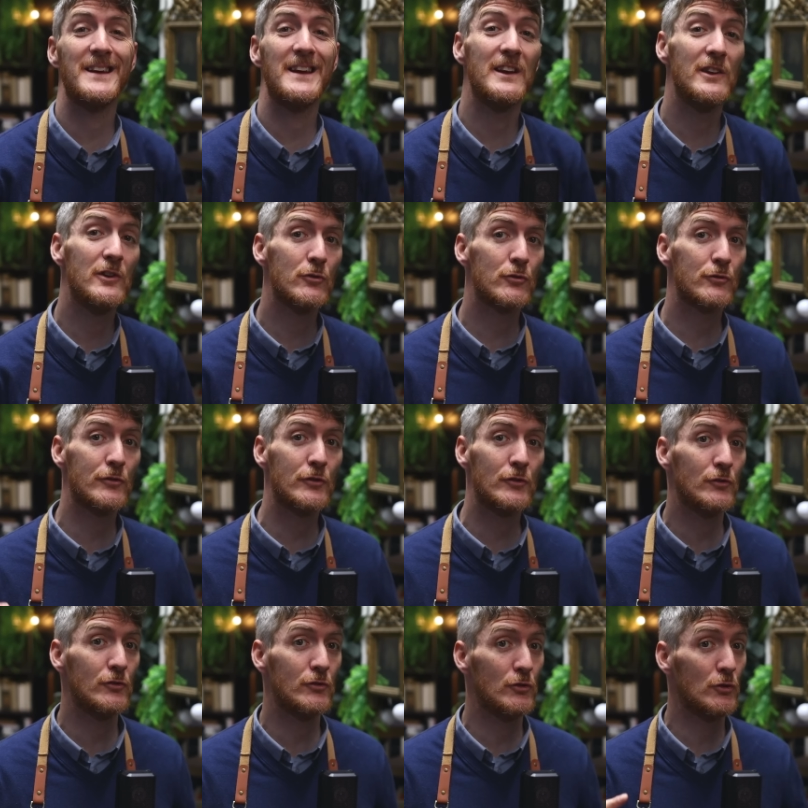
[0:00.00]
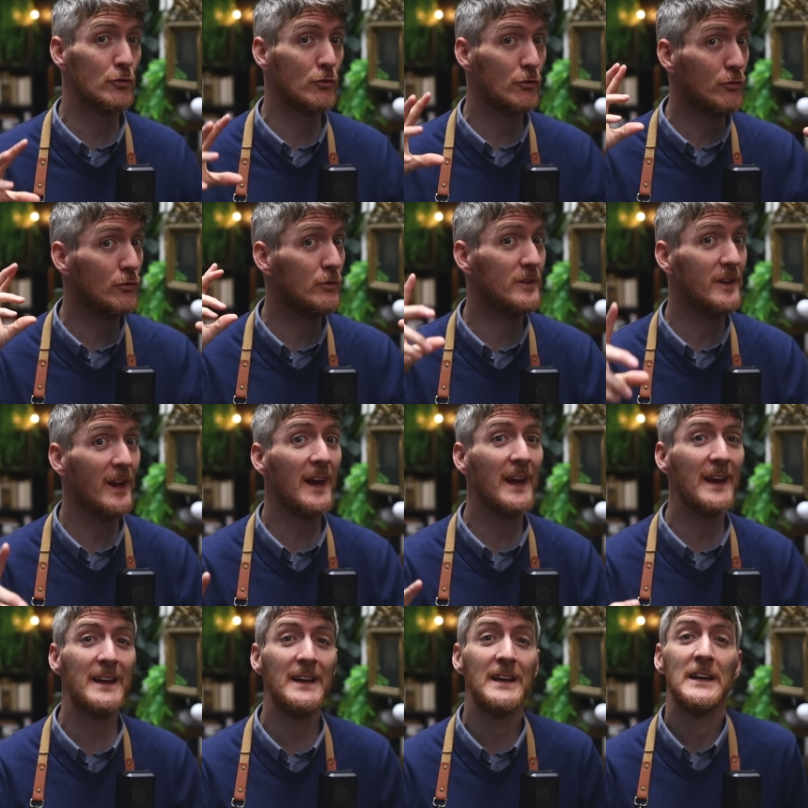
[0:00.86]
in your studio
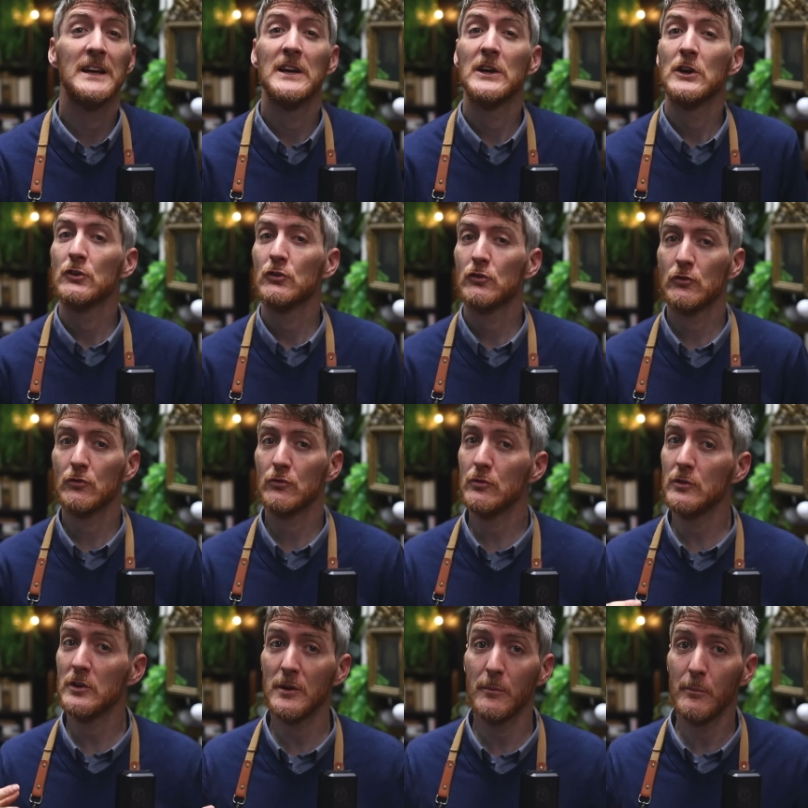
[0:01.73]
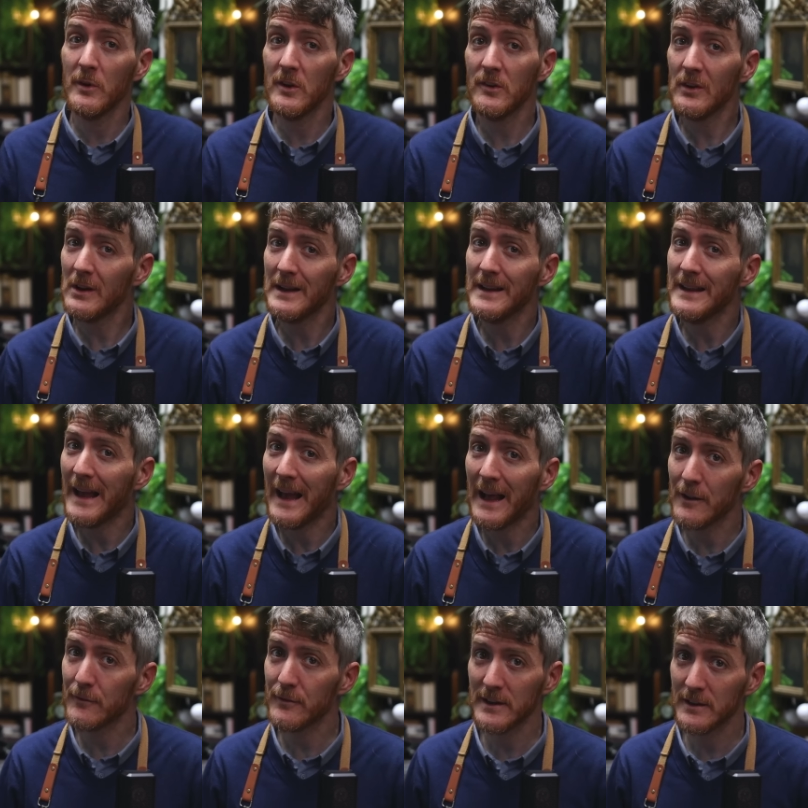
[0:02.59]
today to immediately
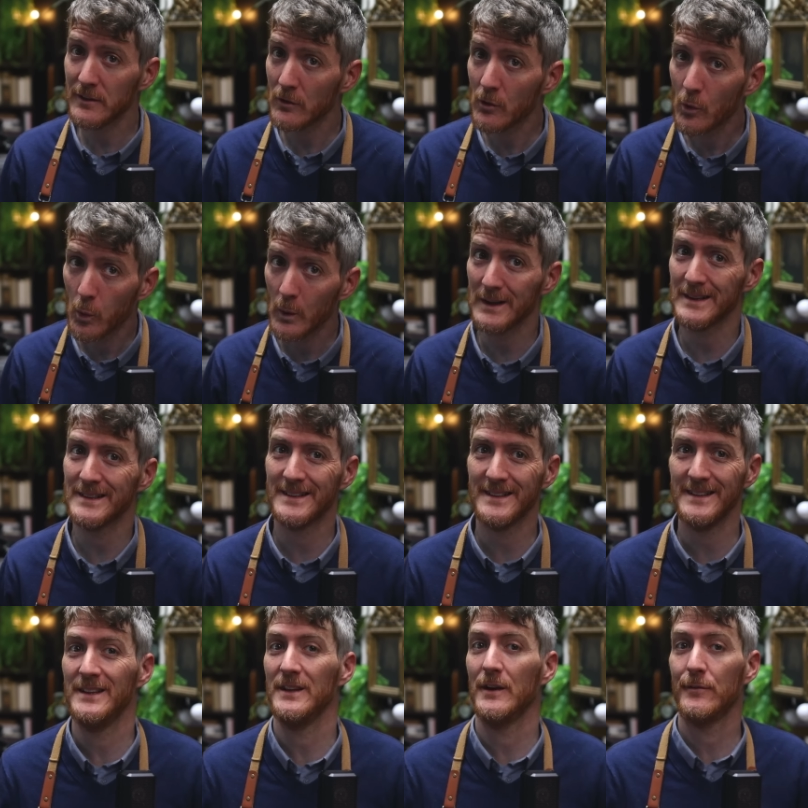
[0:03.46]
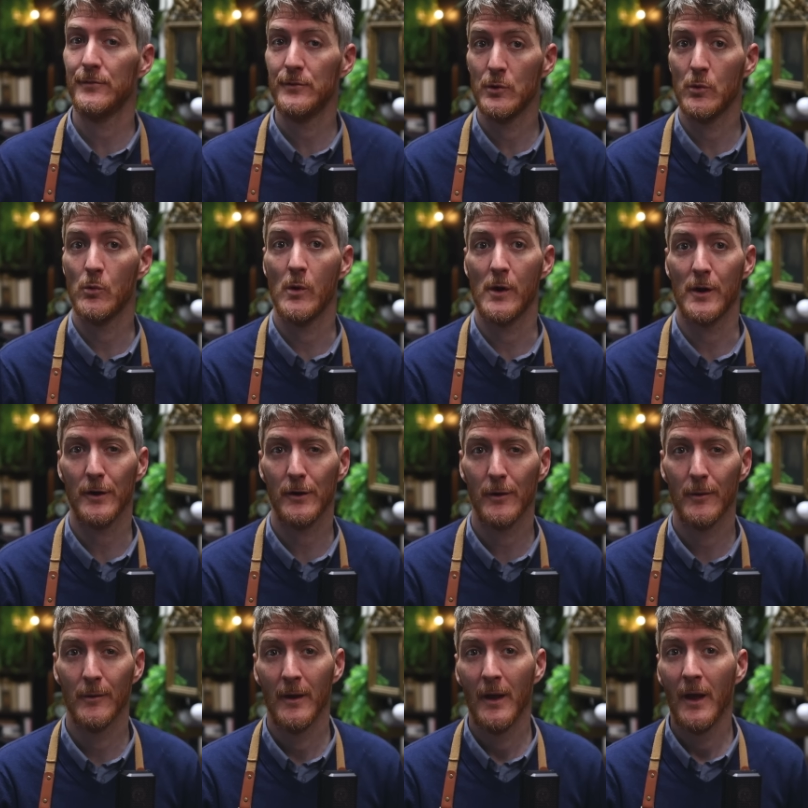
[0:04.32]
elevate the quality of your
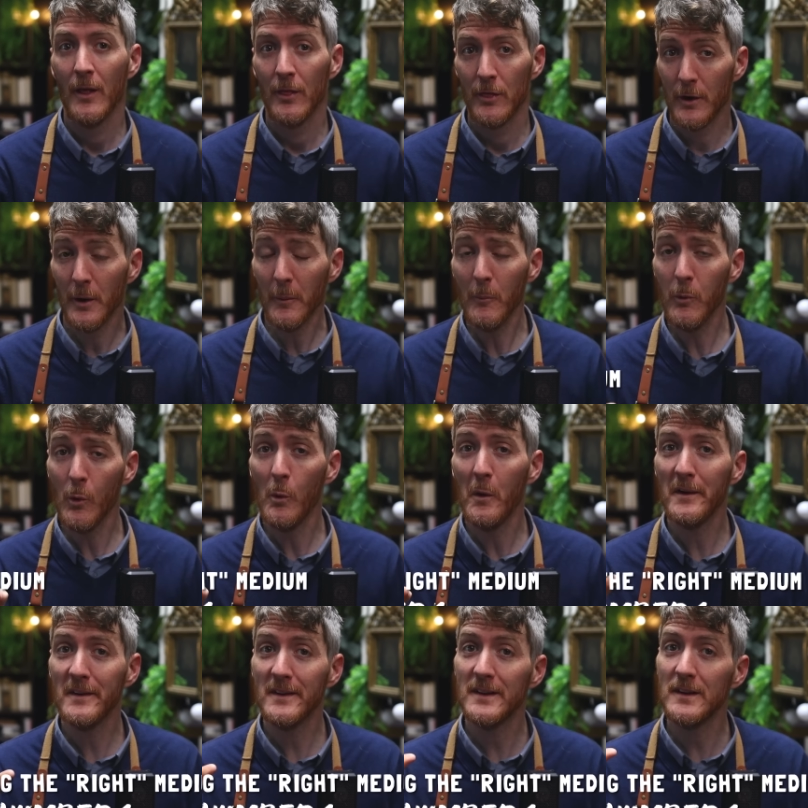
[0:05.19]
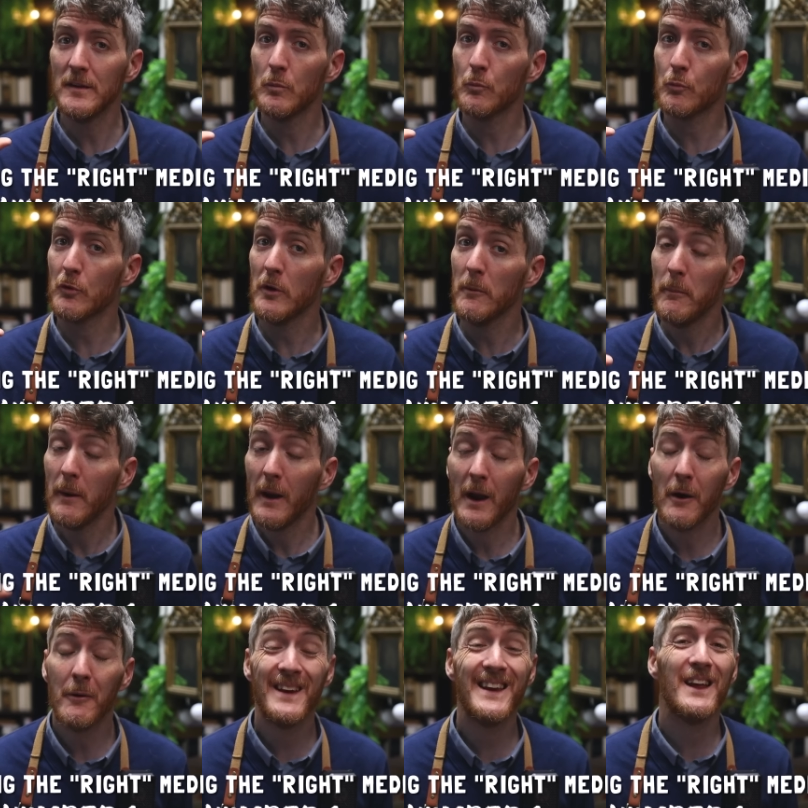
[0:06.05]
work. The number one is
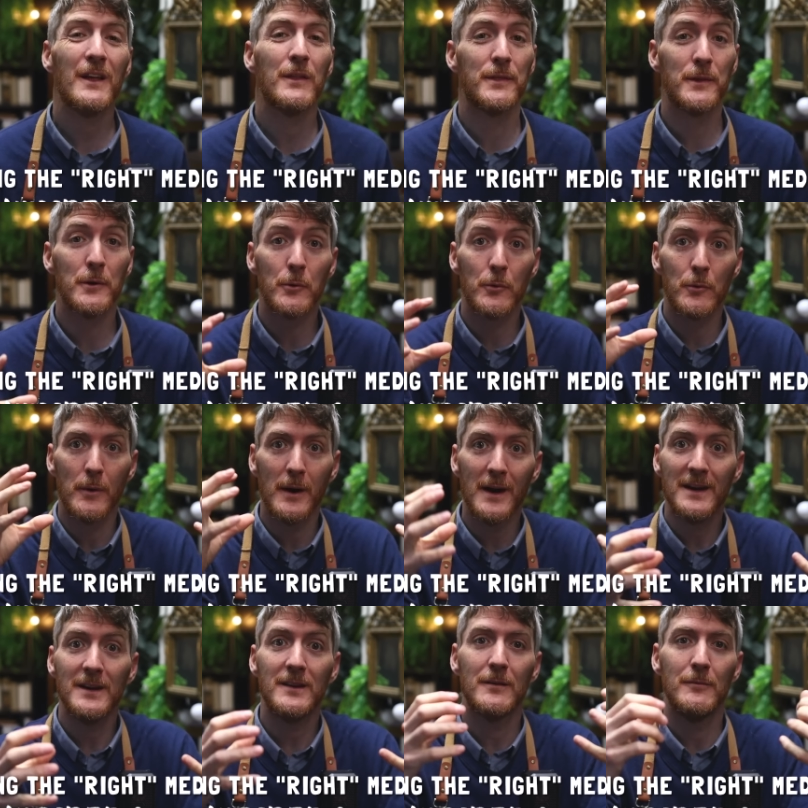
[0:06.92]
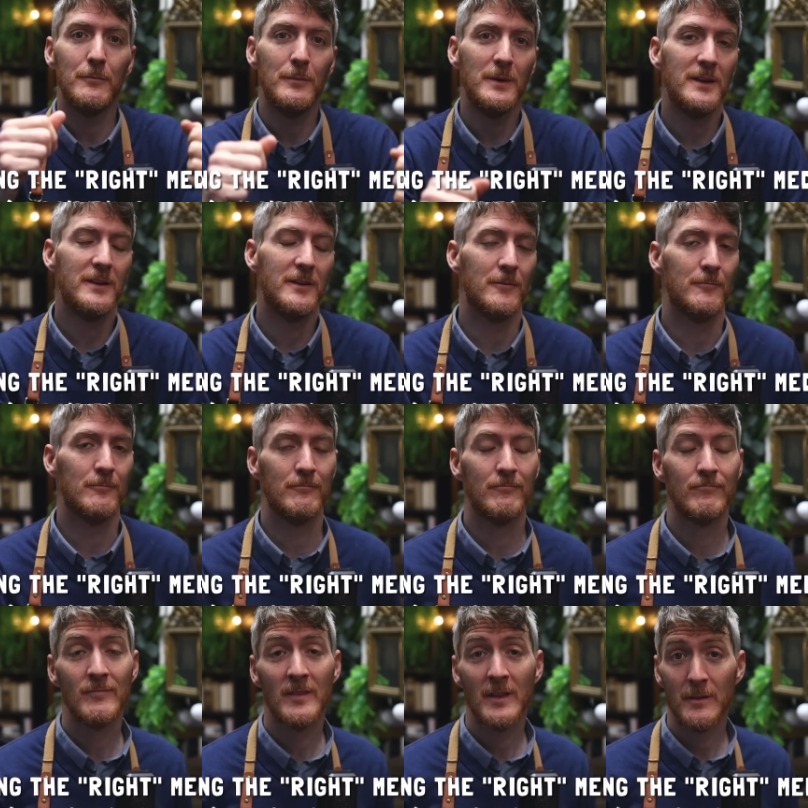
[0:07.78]
preparing the right medium.
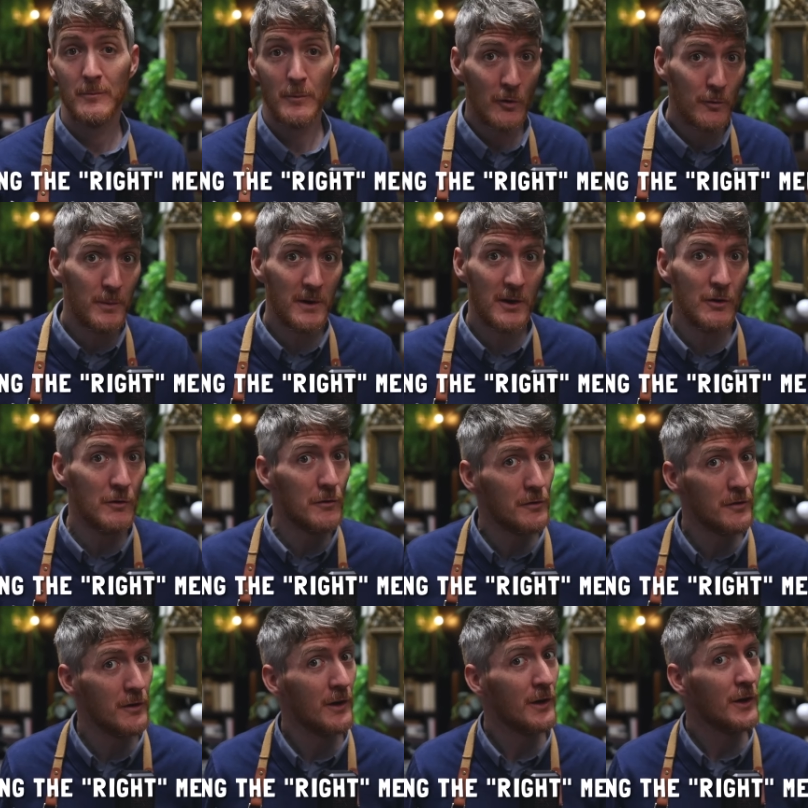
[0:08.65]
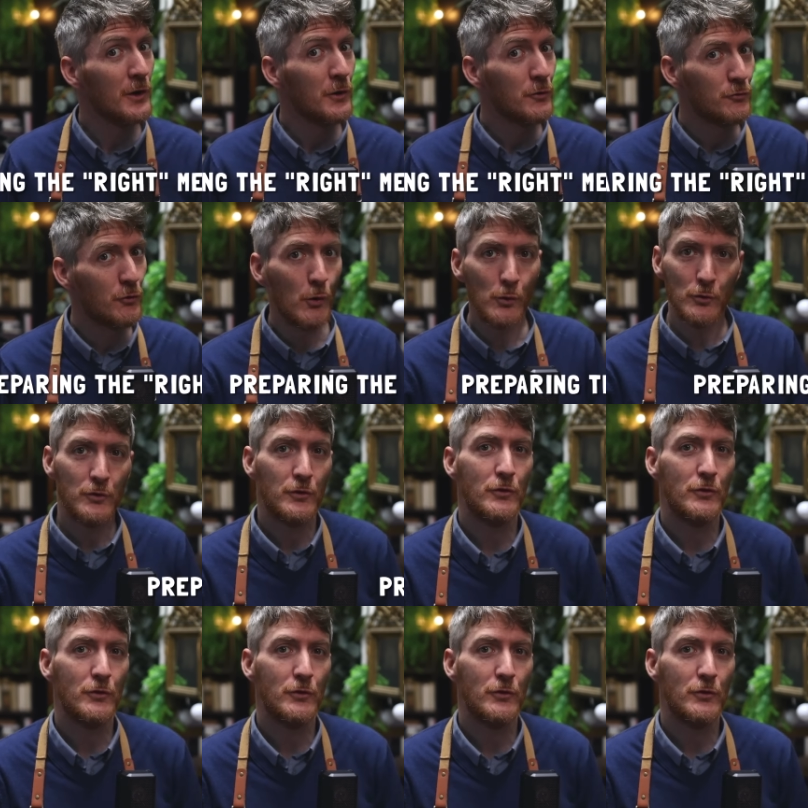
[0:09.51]
Most beginners don't